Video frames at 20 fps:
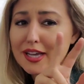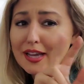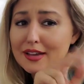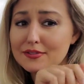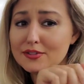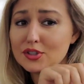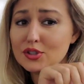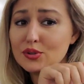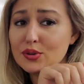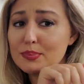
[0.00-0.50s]

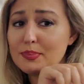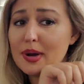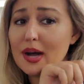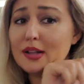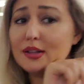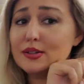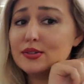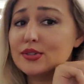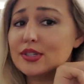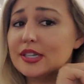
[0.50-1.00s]
have two
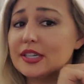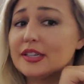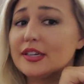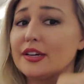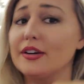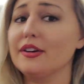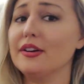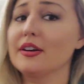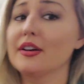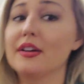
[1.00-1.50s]
Apollos in
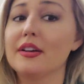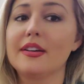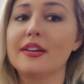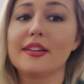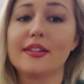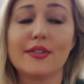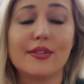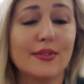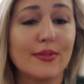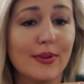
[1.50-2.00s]
here.
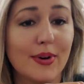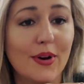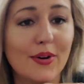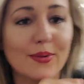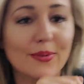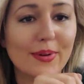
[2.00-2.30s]
Oh,